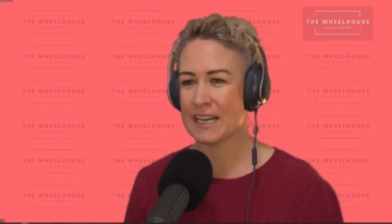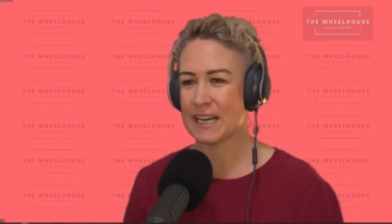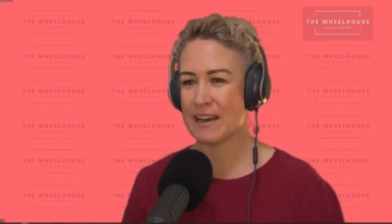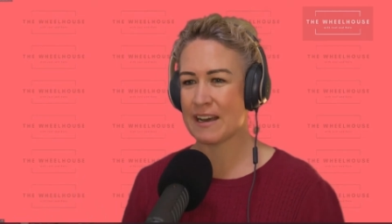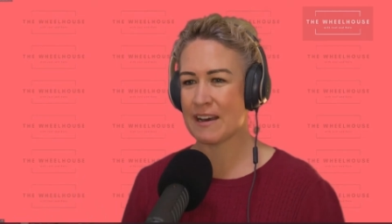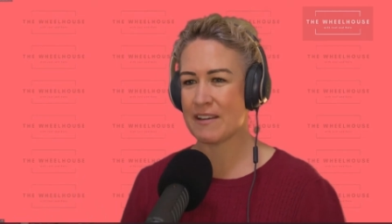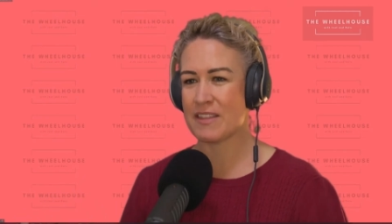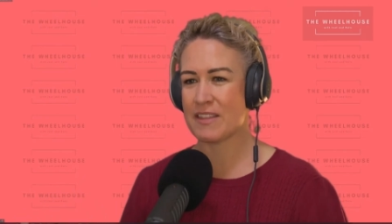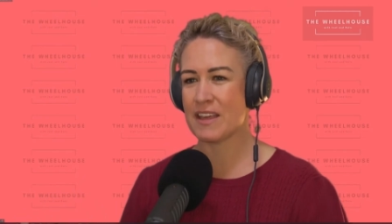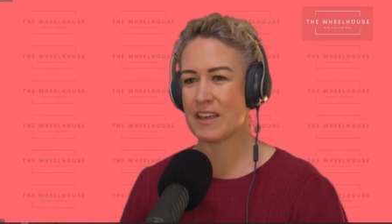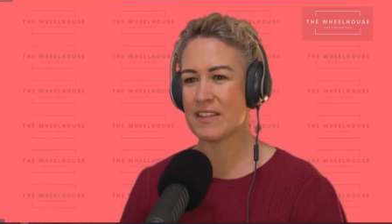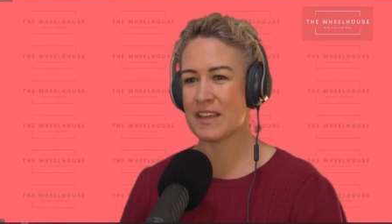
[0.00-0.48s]

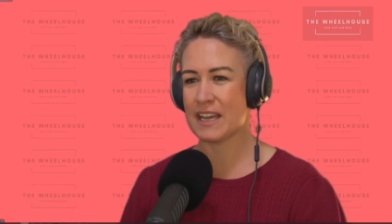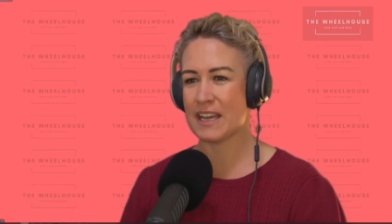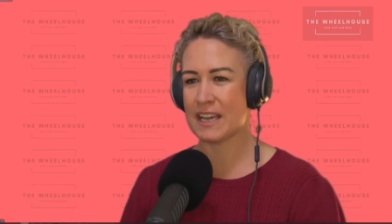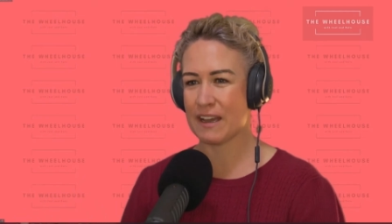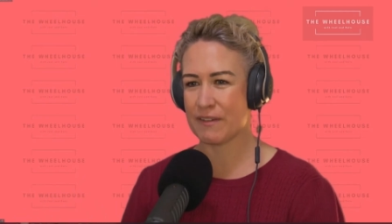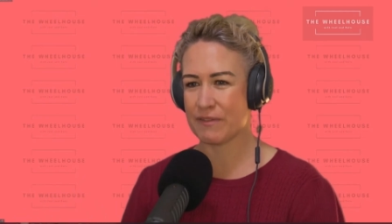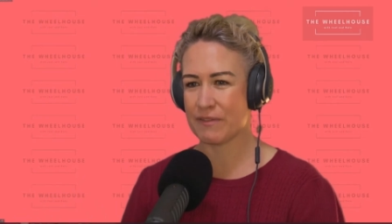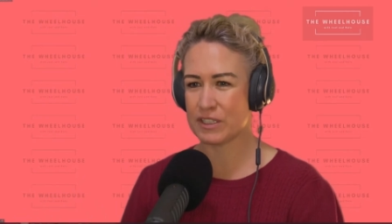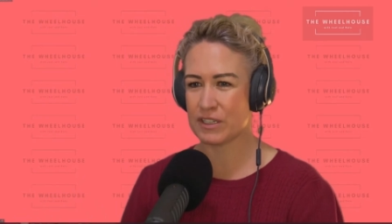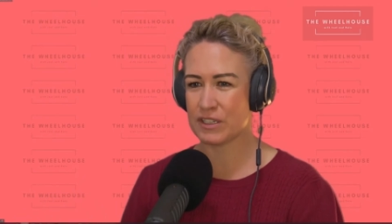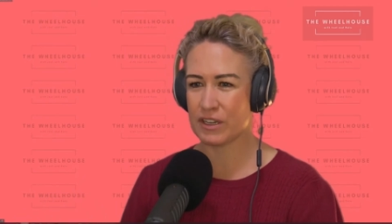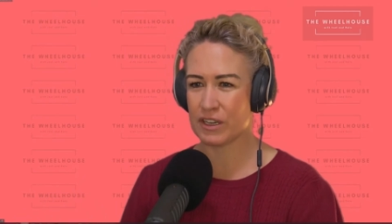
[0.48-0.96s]
uh, then they
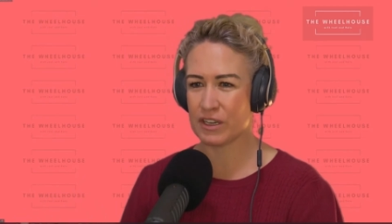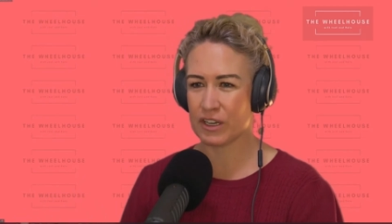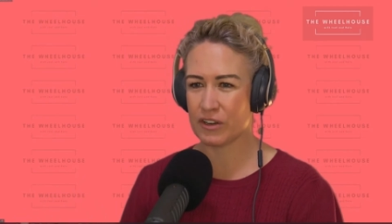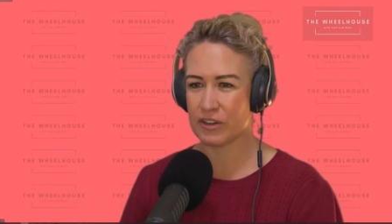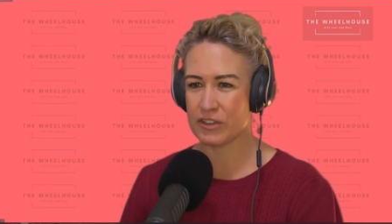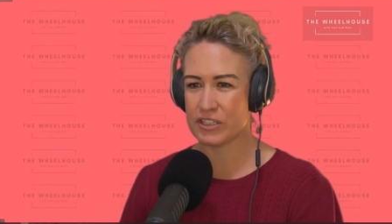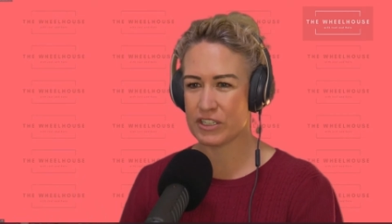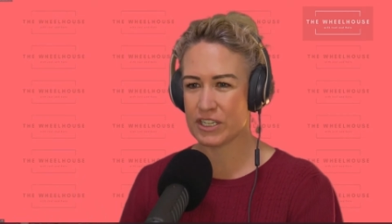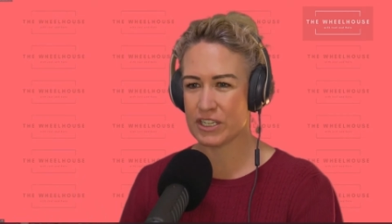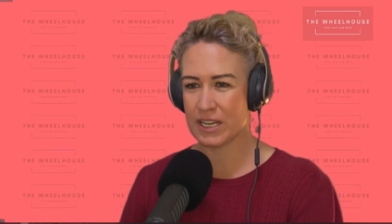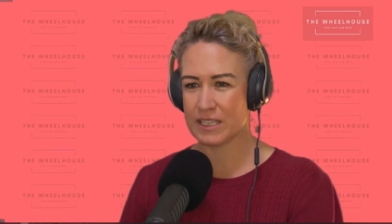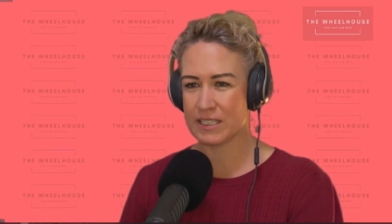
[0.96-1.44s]
have to
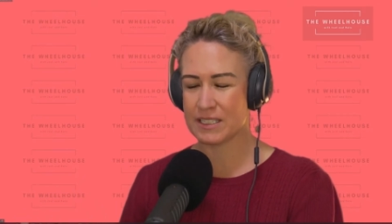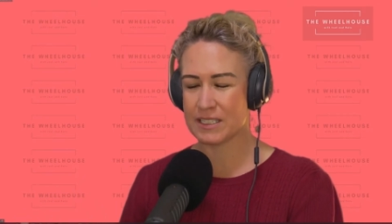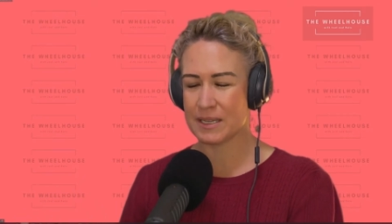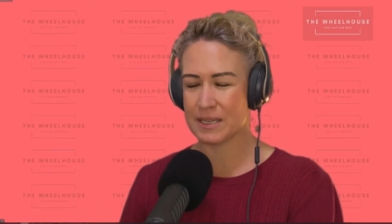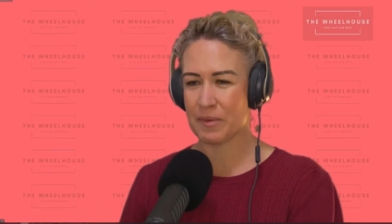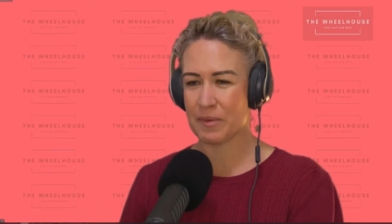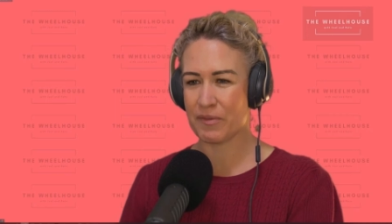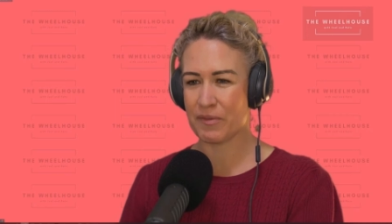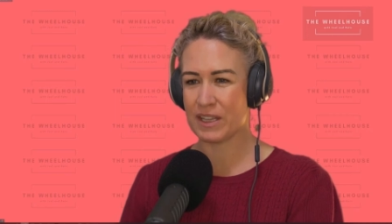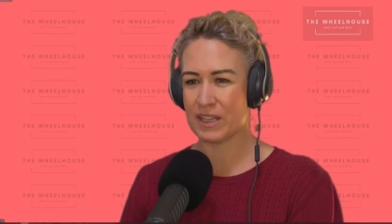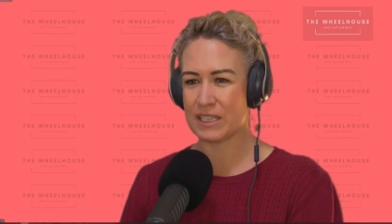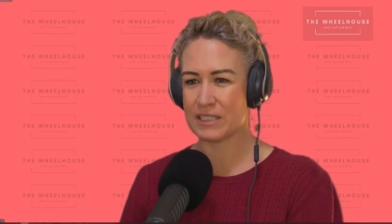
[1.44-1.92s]
negotiate
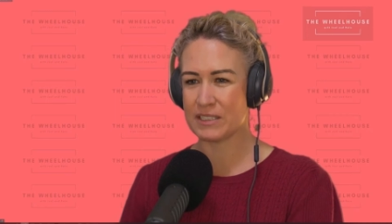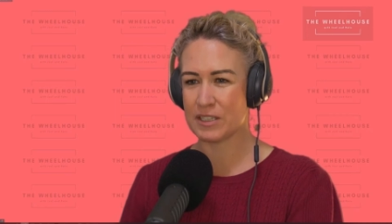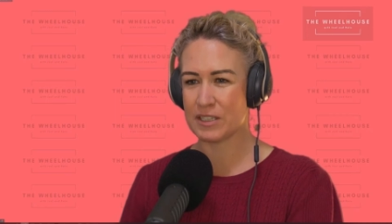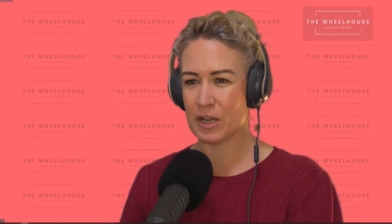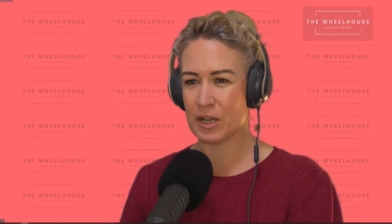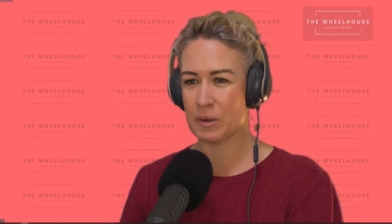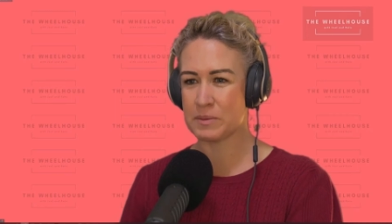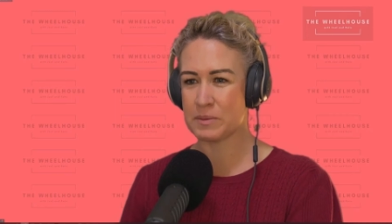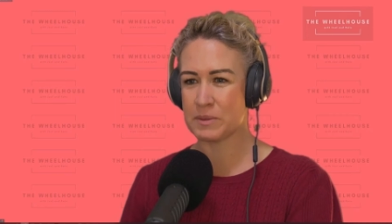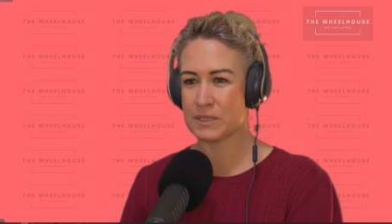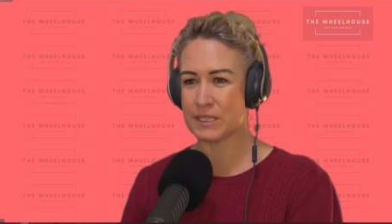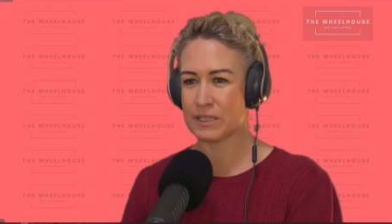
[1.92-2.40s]
some of
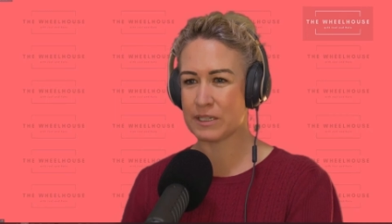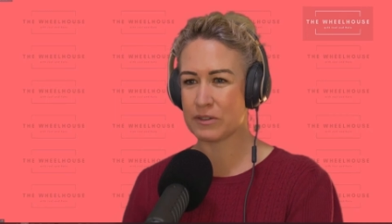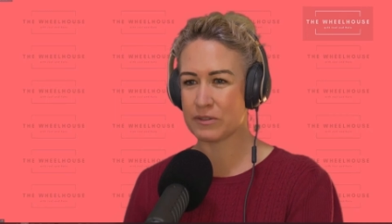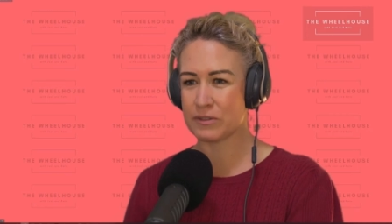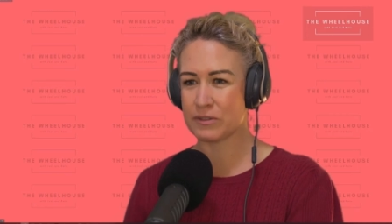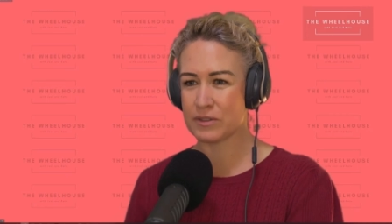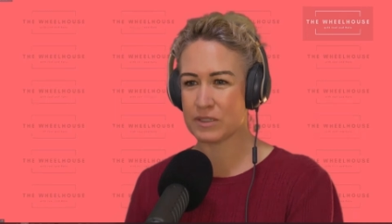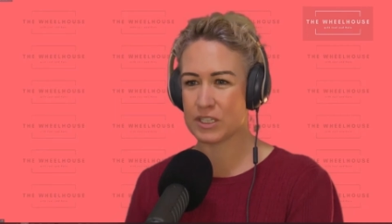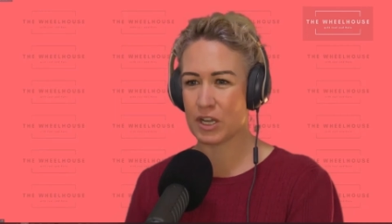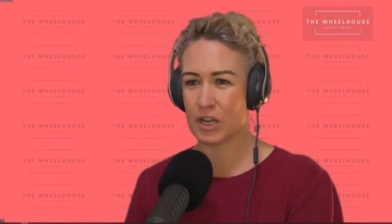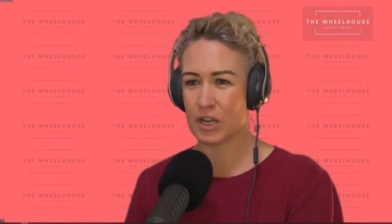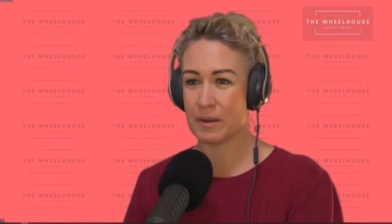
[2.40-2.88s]
these
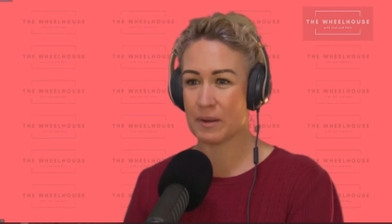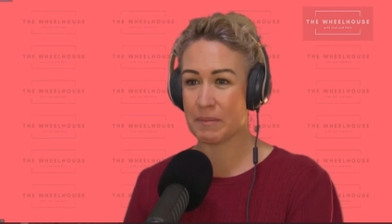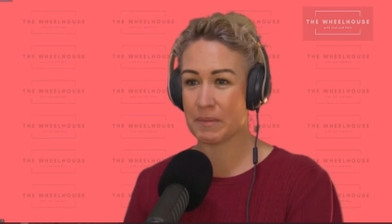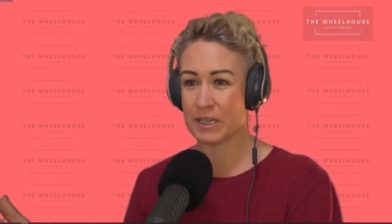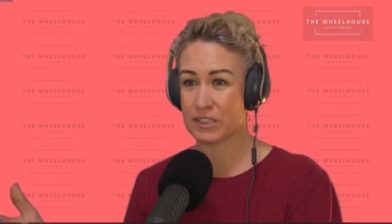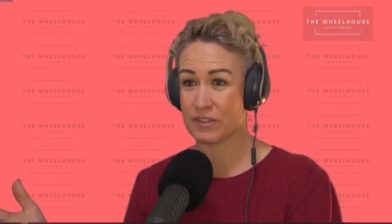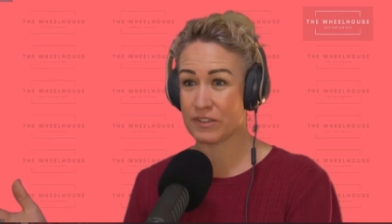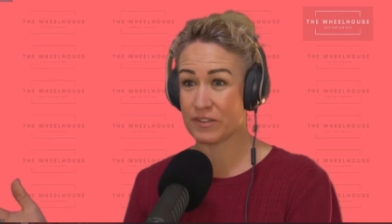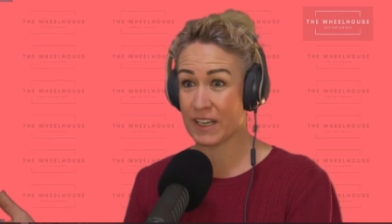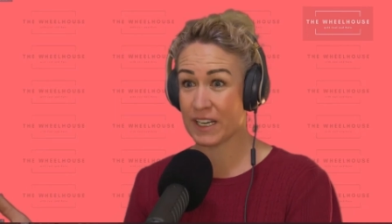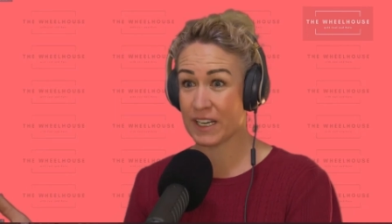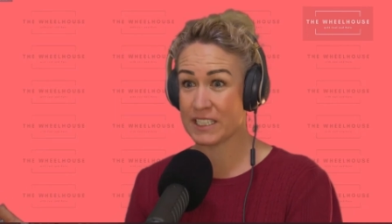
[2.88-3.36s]
obstacles going
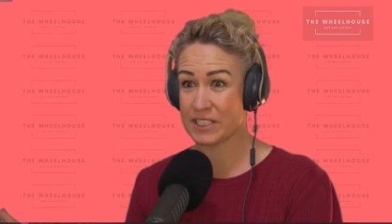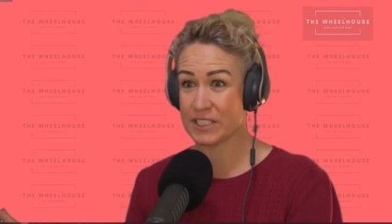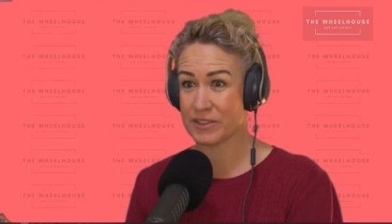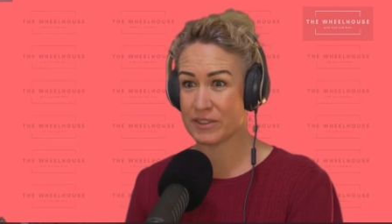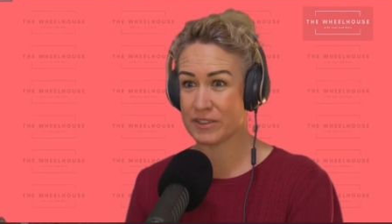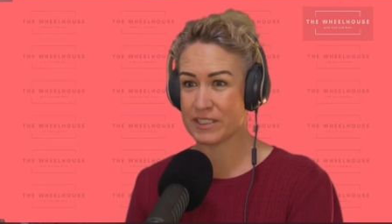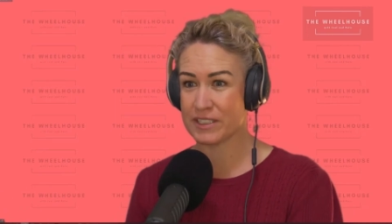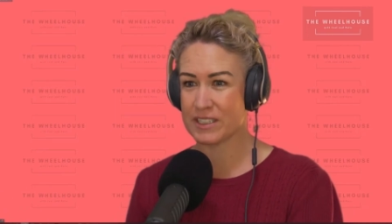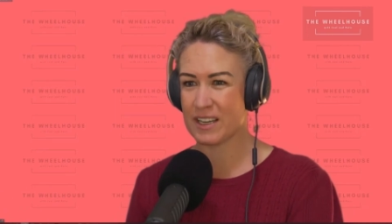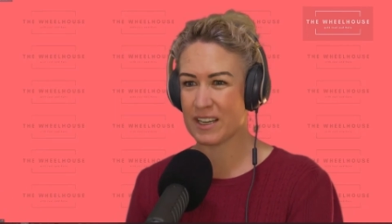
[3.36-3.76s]
much faster.